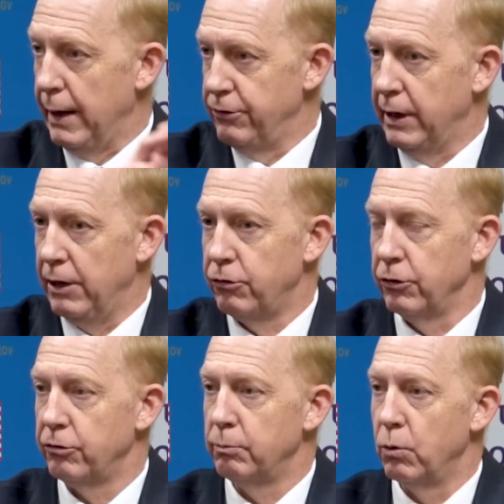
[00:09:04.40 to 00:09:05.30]
educational
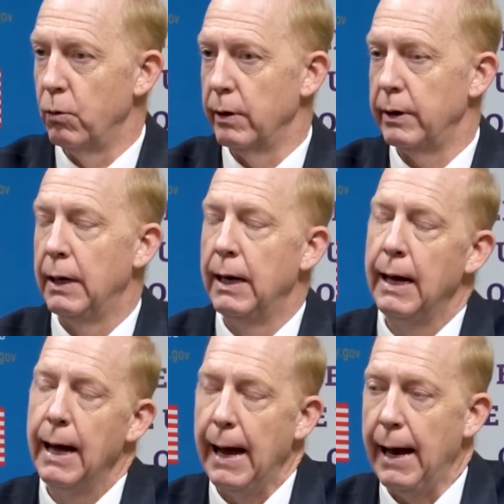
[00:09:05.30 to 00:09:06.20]
support,
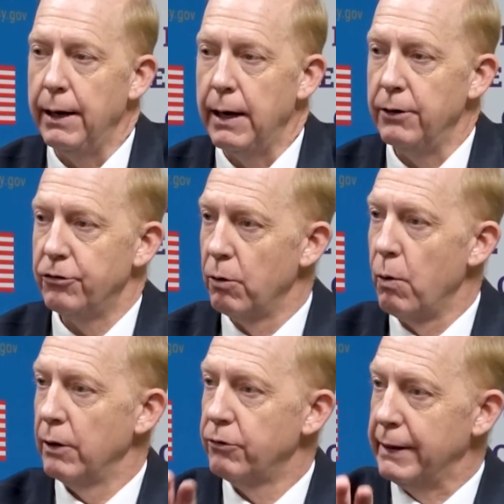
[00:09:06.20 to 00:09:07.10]
and so
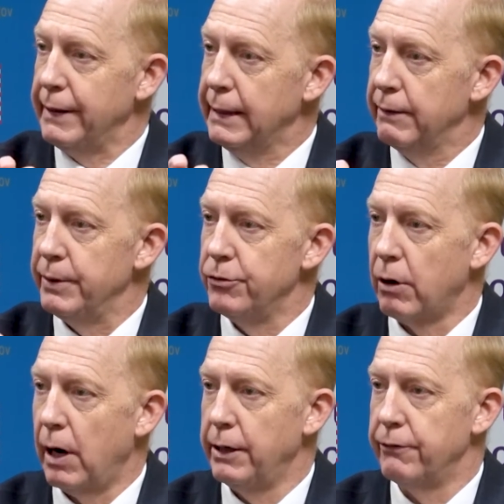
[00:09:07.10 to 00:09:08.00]
on. So I think they've been
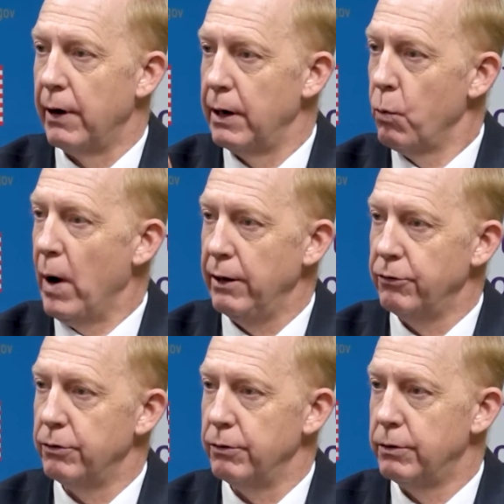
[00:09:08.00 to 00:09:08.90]
trying to find
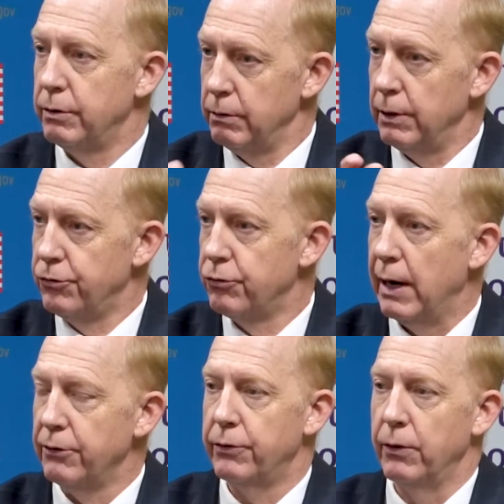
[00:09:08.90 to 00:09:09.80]
ways to
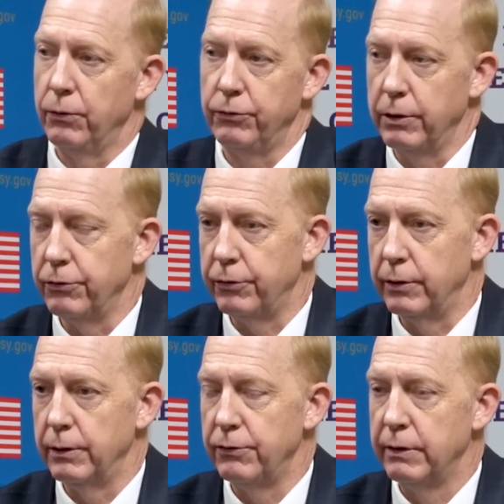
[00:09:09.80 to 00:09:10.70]
address those
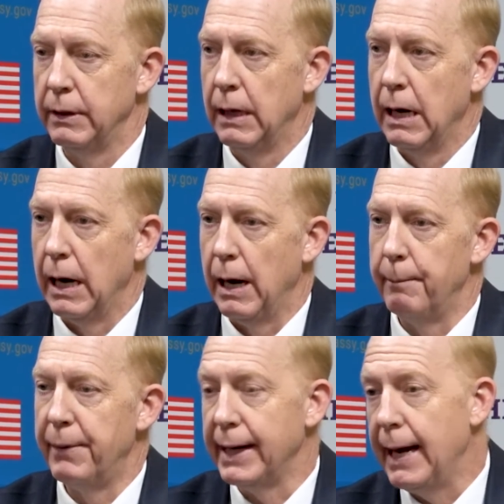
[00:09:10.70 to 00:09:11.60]
concerns.
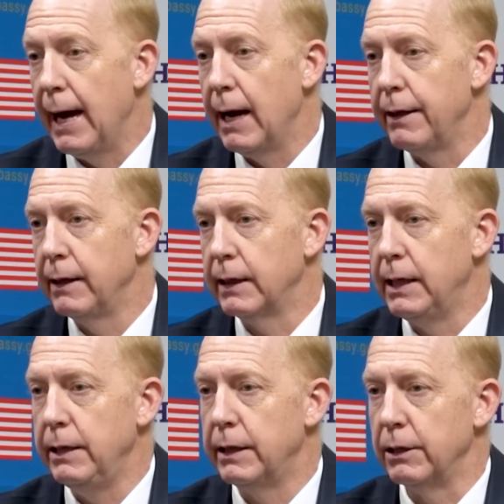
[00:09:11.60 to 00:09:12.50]
But again, I think the
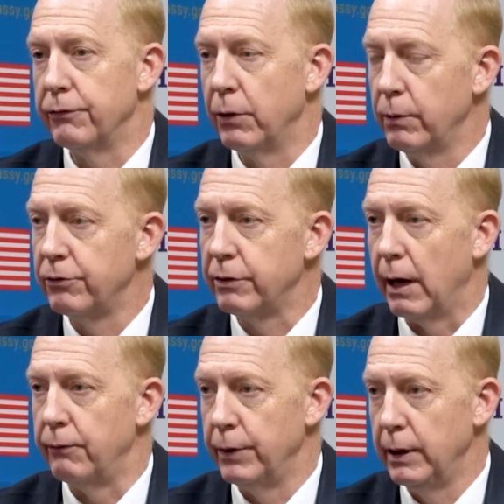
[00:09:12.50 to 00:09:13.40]
key thing to focus
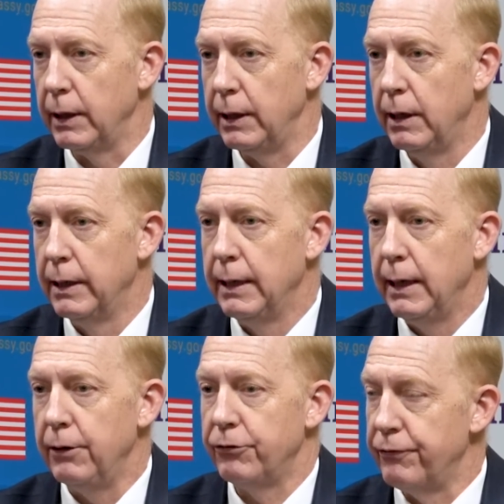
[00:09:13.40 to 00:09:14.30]
on really
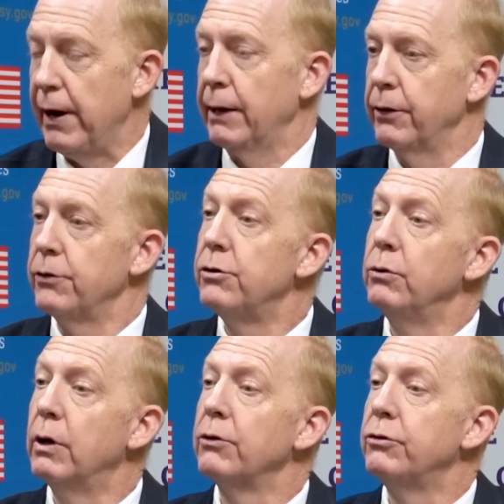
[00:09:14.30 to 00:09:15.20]
is the fact that the two
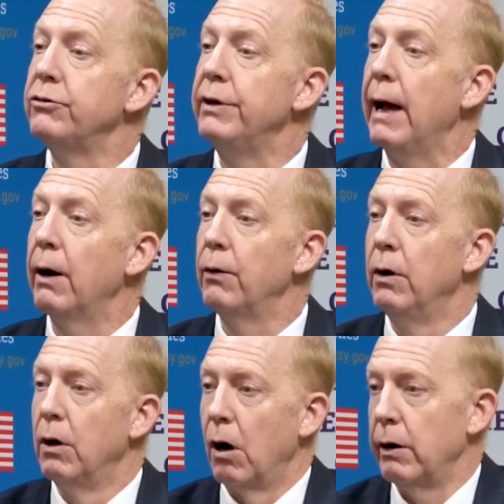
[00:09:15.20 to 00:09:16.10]
countries now
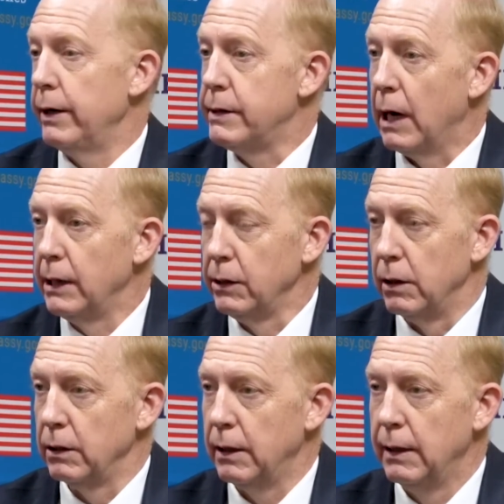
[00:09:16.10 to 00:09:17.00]
are in a
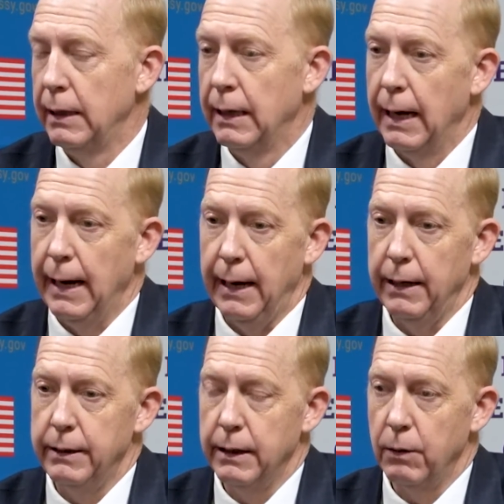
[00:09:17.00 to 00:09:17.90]
dialogue,
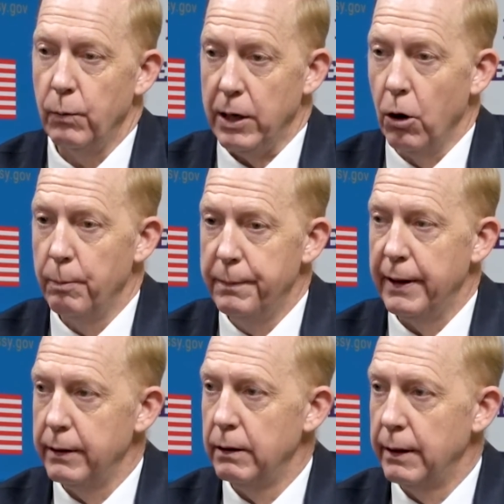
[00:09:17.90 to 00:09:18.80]
and we hope that